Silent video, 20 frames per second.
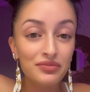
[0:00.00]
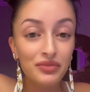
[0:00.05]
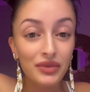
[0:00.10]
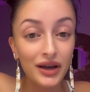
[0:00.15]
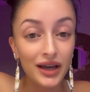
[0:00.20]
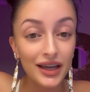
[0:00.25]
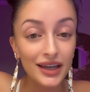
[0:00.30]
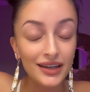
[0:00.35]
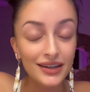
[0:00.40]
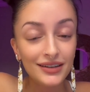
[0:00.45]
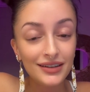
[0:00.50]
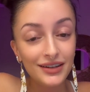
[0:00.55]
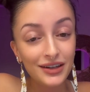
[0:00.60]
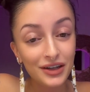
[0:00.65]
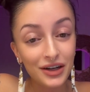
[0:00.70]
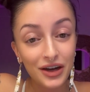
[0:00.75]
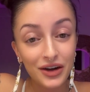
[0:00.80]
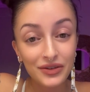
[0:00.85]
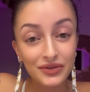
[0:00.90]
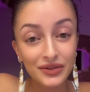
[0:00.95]
But,
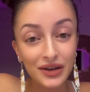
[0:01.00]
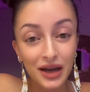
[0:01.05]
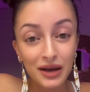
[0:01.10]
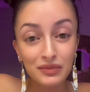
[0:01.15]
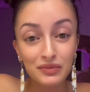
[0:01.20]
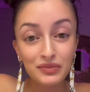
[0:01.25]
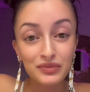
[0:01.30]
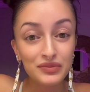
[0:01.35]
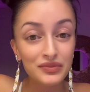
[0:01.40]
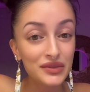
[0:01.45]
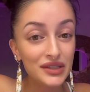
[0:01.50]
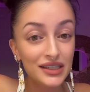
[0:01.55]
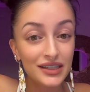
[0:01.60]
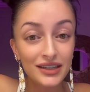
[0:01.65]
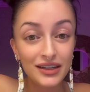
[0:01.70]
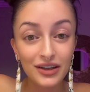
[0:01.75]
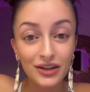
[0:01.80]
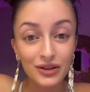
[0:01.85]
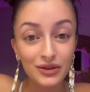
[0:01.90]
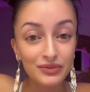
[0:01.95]
I'm
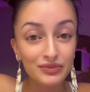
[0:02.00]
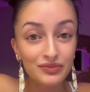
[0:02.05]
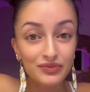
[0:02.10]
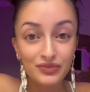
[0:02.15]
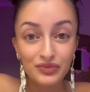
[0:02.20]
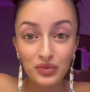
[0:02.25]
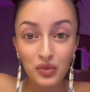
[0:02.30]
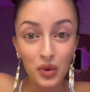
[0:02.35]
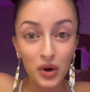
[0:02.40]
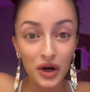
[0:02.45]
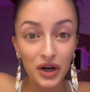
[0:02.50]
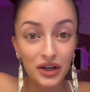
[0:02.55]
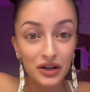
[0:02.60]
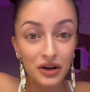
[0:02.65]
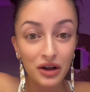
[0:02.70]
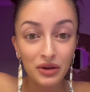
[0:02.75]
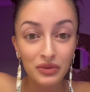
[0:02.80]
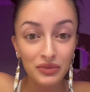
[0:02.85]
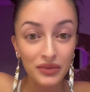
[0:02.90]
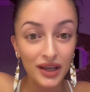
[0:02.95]
still working
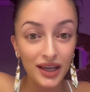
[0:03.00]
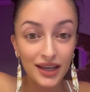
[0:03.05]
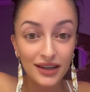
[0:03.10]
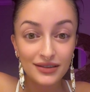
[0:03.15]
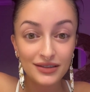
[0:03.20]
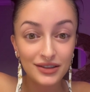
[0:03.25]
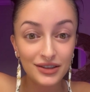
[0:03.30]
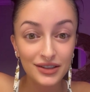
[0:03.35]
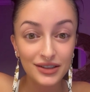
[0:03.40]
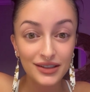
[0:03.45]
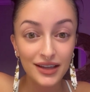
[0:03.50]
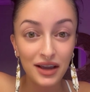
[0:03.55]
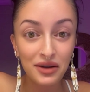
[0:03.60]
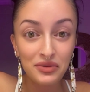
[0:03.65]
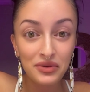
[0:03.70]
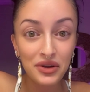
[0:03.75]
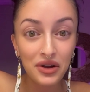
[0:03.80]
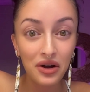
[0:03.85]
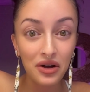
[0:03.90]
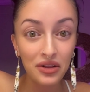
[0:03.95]
on me, just like
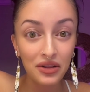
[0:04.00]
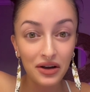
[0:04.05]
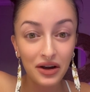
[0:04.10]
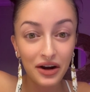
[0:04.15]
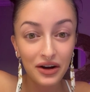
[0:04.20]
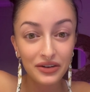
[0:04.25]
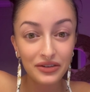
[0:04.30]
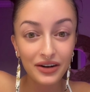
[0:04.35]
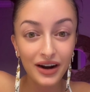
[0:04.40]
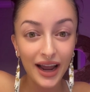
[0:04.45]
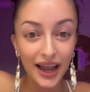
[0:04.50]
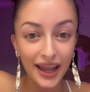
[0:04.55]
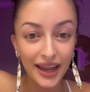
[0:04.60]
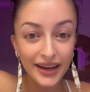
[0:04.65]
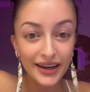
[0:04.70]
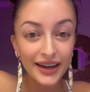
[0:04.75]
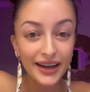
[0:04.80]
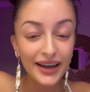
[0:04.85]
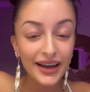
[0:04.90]
we all are, right?